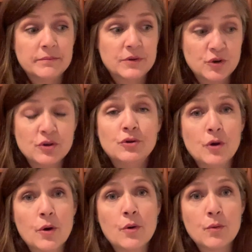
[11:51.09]
could
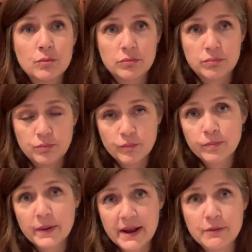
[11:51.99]
go
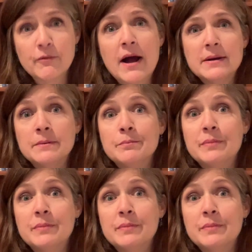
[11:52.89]
get rotten,